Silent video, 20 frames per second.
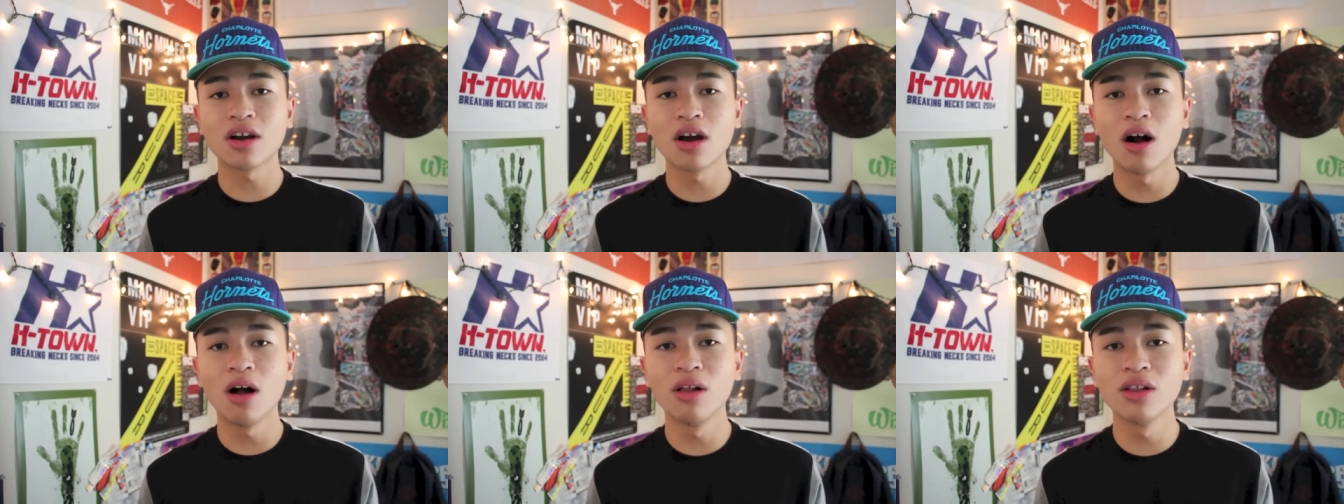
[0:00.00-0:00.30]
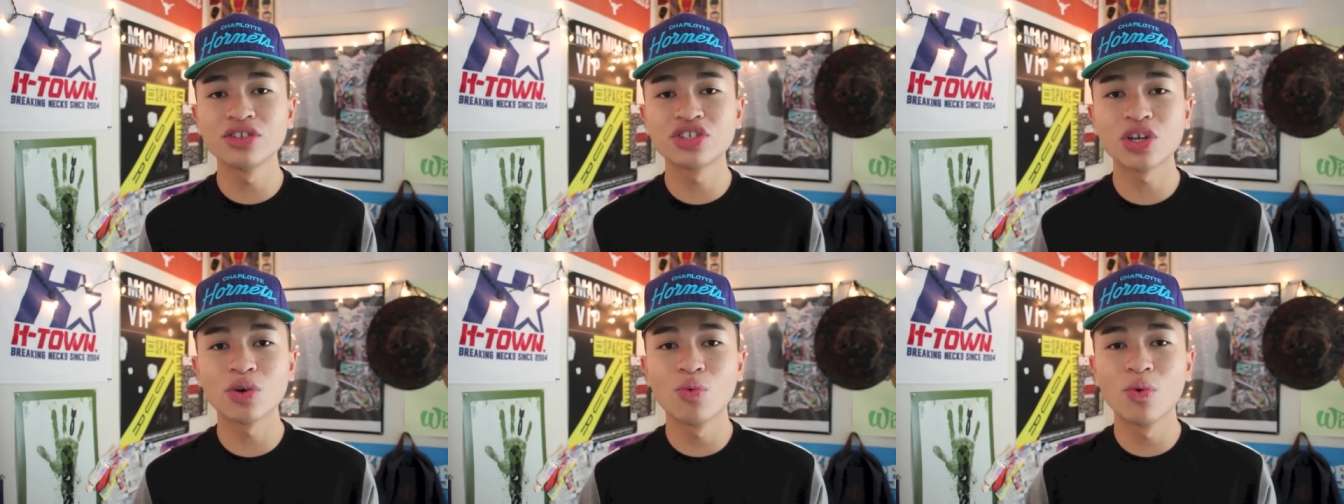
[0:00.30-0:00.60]

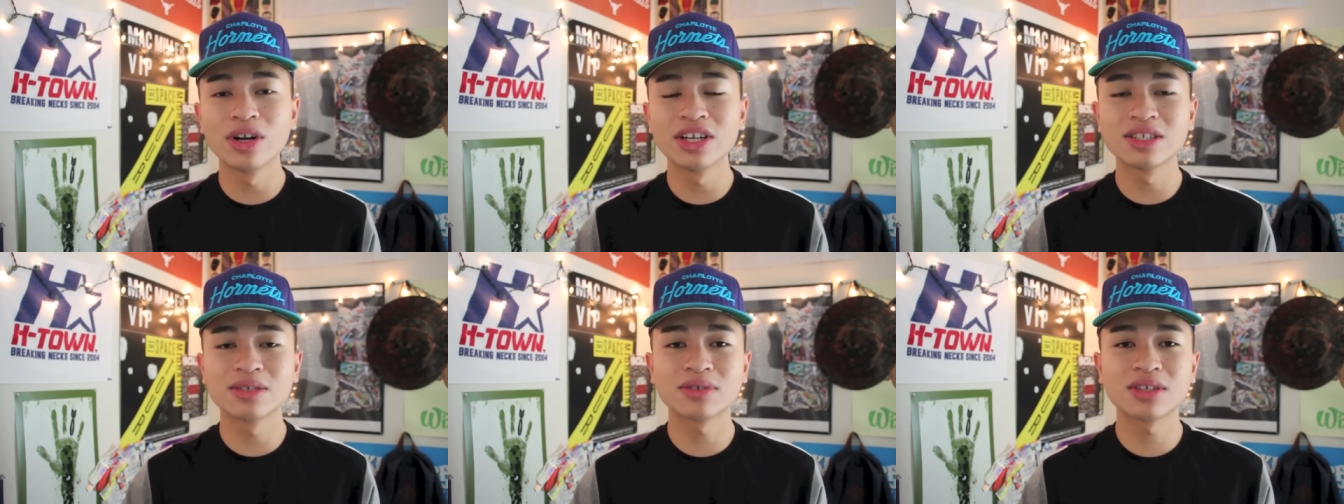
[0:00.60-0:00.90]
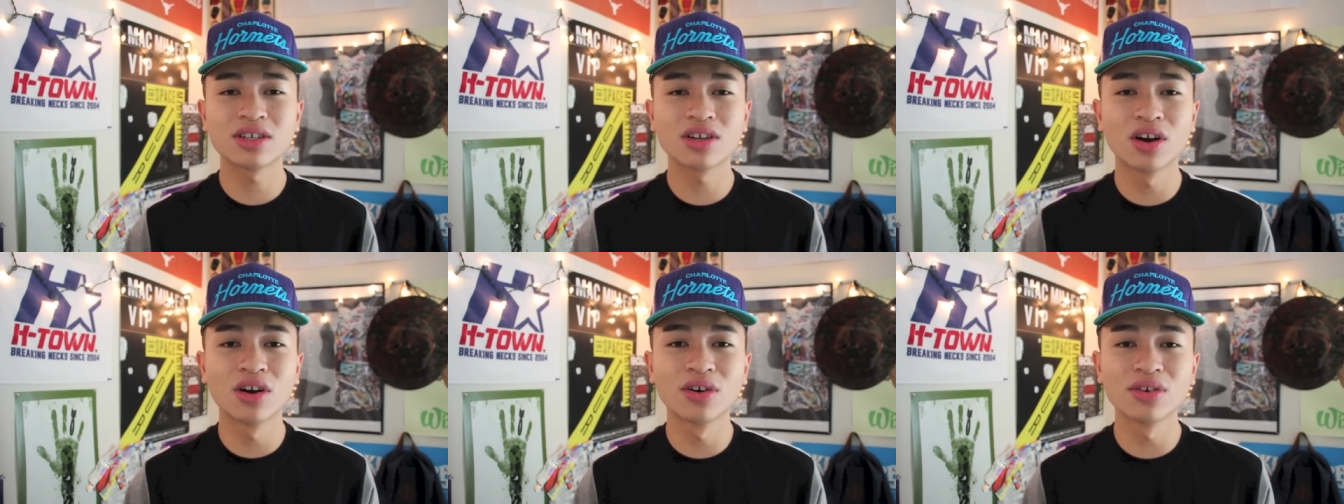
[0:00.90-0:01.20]
college and what
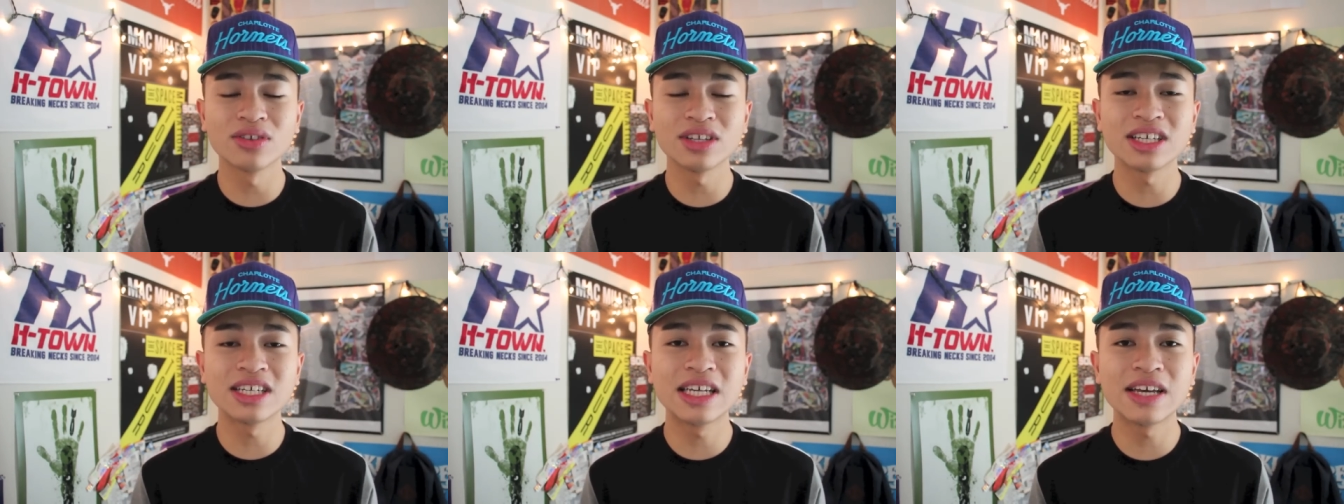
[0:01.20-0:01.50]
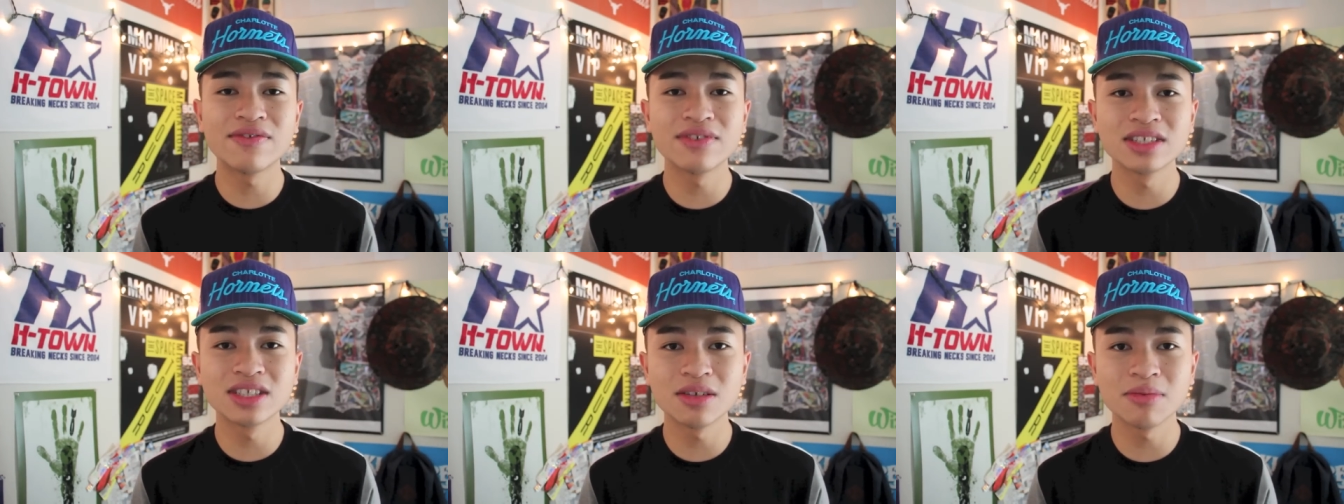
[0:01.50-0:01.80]
is currently
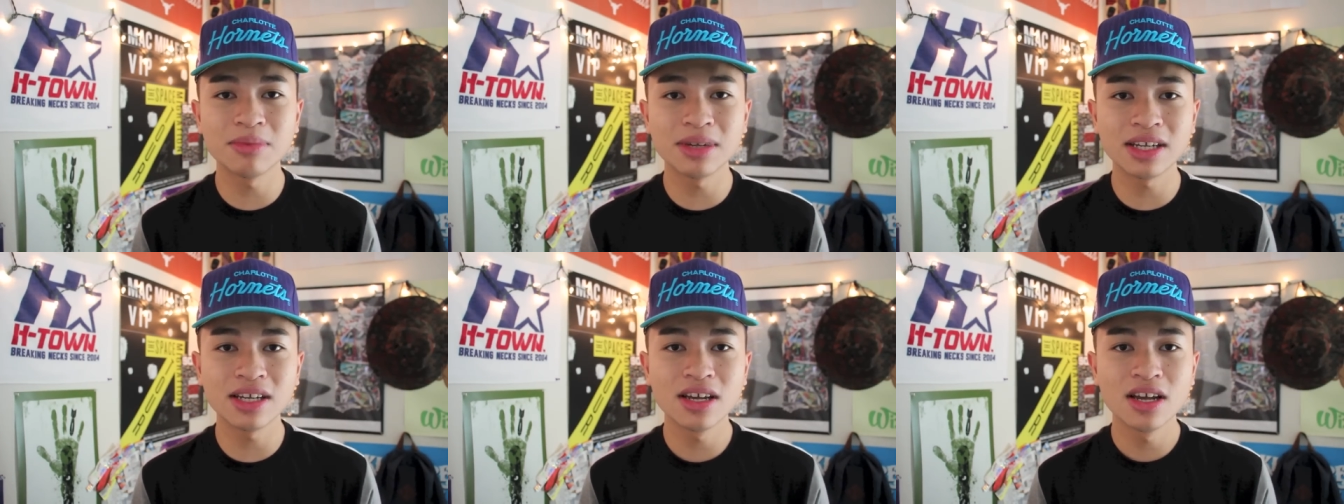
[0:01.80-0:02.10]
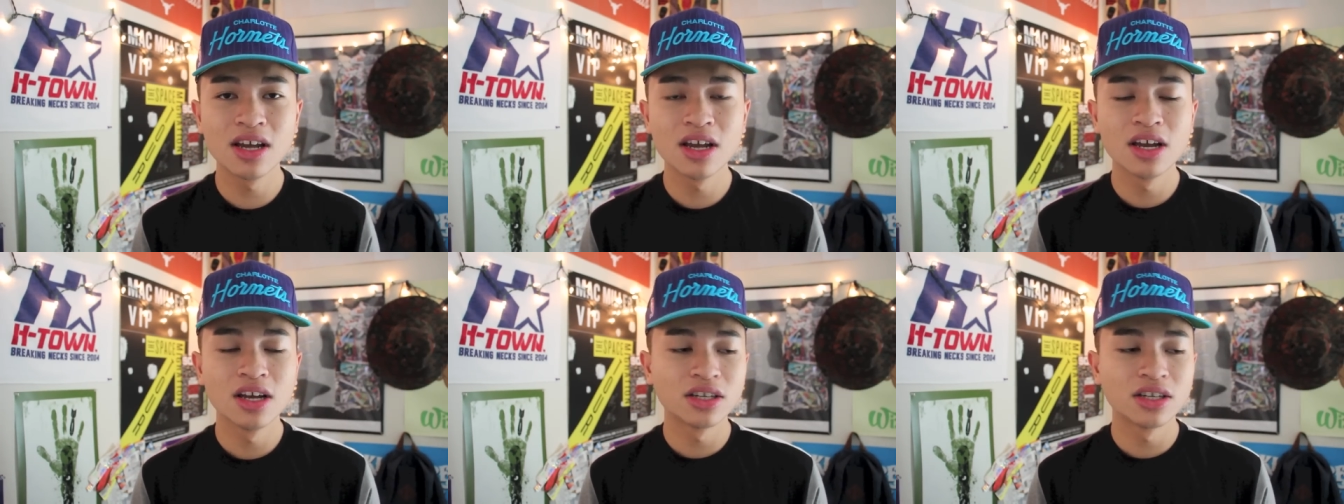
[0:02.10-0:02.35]
given to me,